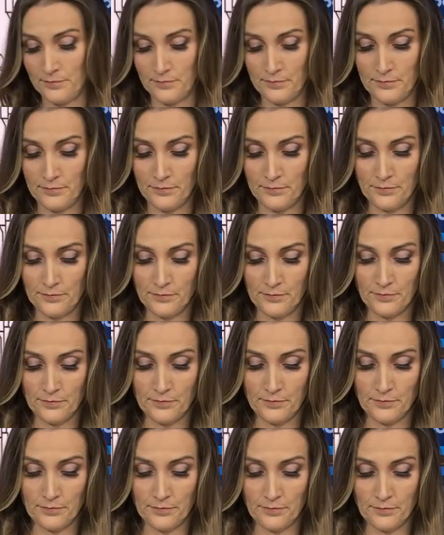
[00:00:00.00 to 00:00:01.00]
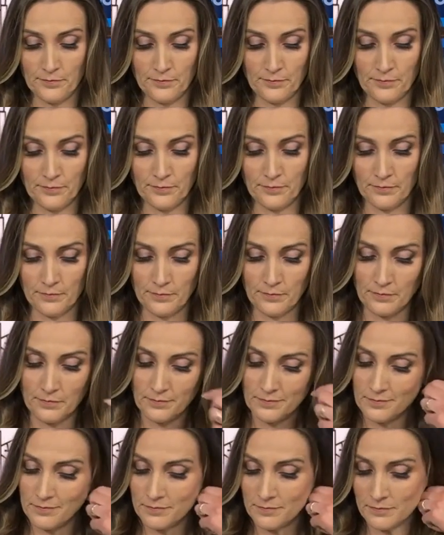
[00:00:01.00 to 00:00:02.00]

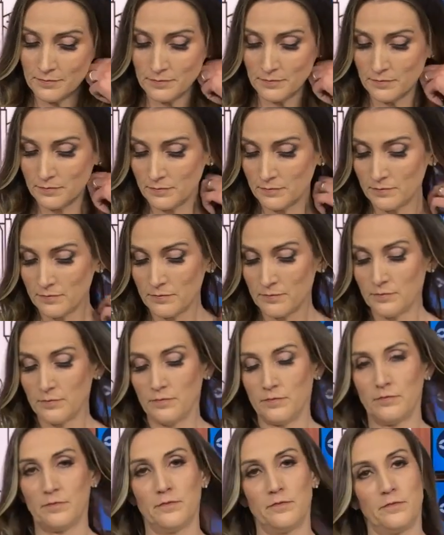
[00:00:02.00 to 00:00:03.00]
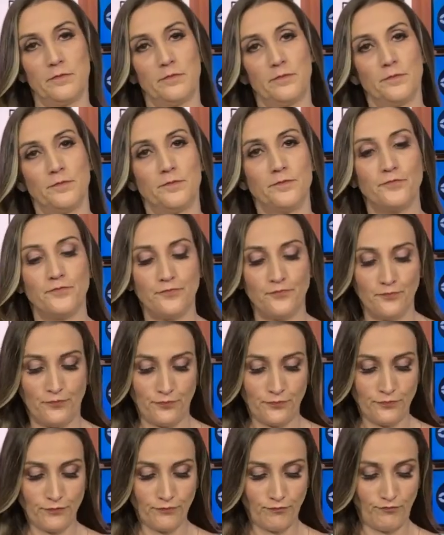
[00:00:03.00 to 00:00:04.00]

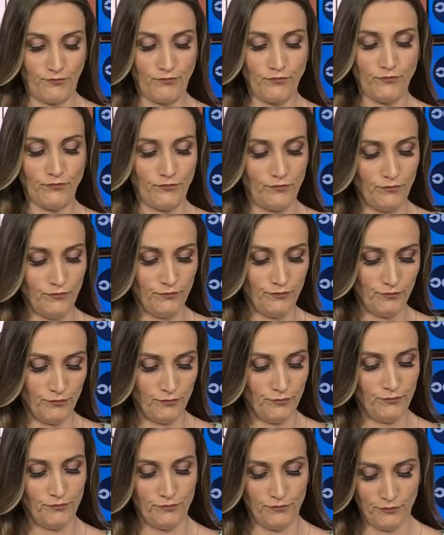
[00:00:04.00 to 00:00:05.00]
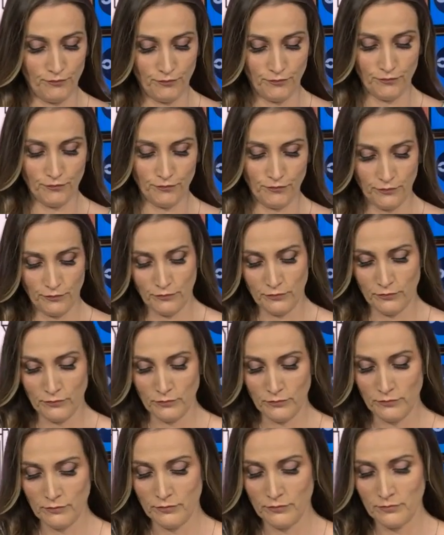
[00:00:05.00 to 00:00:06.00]

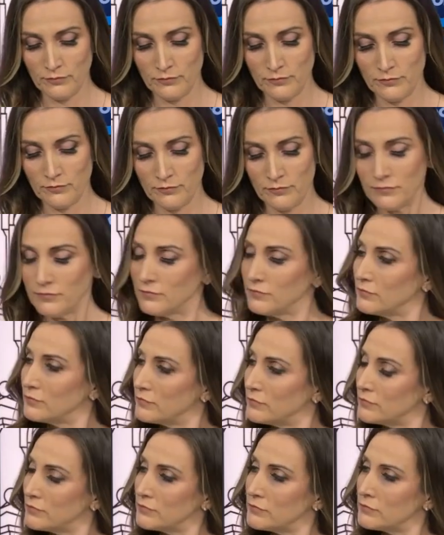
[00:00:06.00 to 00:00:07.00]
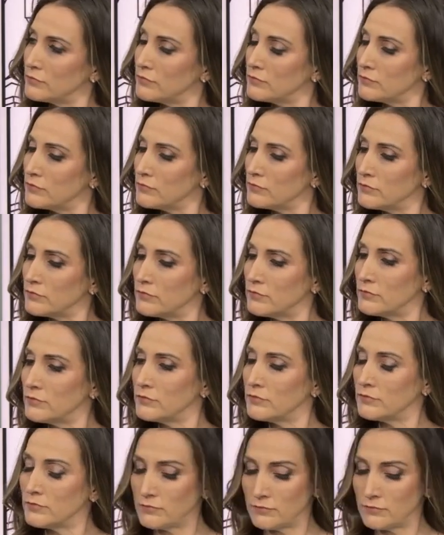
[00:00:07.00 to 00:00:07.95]
(silent)